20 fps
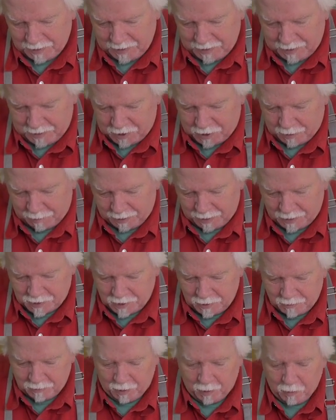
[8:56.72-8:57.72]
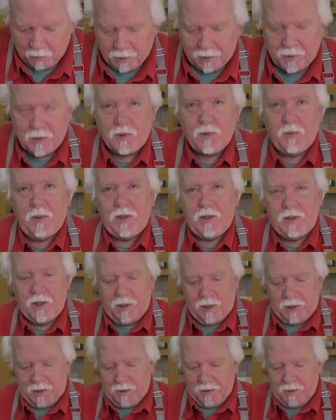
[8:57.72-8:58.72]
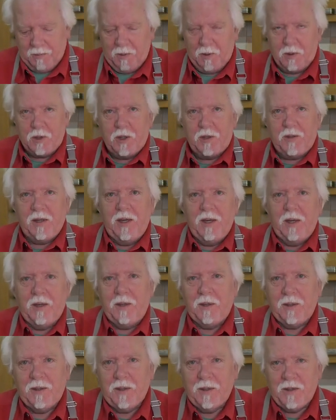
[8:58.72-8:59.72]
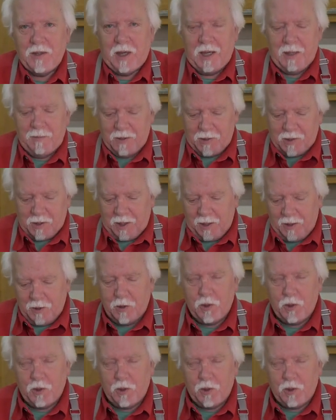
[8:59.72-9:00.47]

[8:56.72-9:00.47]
chapati rollers which are much thinner diameter and